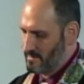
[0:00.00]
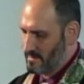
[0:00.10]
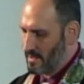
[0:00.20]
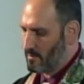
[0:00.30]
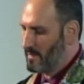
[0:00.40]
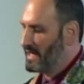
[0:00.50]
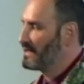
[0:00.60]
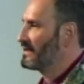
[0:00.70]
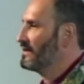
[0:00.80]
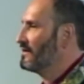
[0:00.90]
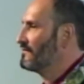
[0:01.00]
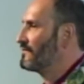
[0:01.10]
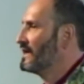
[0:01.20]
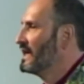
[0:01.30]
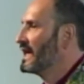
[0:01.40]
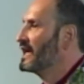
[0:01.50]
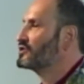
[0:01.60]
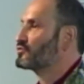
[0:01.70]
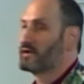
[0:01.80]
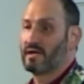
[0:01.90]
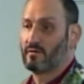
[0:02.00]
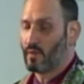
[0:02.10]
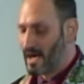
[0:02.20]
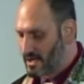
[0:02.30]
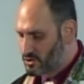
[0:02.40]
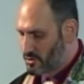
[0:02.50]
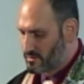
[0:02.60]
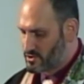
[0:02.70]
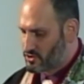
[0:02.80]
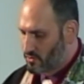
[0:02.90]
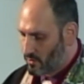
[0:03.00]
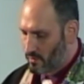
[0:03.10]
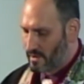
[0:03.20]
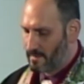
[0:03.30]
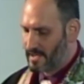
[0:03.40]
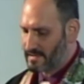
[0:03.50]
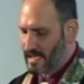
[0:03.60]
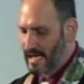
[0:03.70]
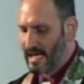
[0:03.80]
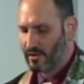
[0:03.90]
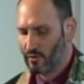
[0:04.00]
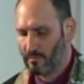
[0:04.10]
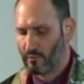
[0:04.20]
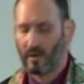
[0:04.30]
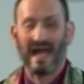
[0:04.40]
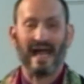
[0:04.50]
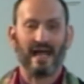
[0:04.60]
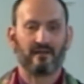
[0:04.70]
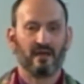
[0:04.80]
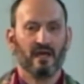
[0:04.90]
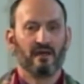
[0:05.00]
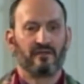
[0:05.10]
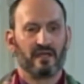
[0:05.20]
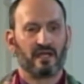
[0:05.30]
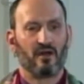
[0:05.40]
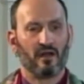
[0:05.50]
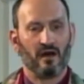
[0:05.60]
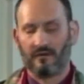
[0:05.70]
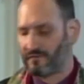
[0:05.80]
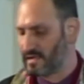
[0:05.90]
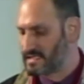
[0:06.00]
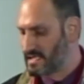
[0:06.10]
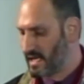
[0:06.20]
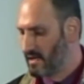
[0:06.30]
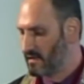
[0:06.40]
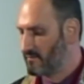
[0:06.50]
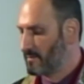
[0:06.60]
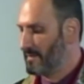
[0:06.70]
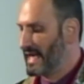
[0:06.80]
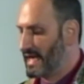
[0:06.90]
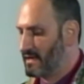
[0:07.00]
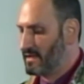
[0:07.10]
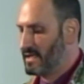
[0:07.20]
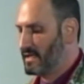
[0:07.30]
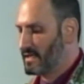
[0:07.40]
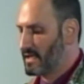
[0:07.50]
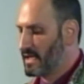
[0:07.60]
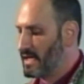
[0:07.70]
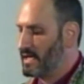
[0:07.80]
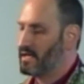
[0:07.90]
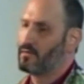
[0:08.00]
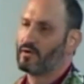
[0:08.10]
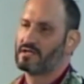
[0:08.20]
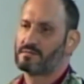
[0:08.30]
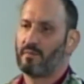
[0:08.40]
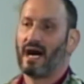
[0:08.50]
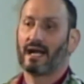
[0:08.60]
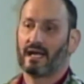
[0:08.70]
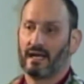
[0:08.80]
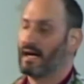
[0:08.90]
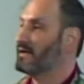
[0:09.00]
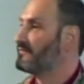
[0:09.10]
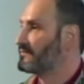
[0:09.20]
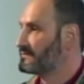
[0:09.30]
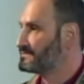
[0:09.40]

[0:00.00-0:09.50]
I'm reminded of Adrian Rogers' story about the guy who bragged that he cut off the tail of a man-eating lion with his pocket knife.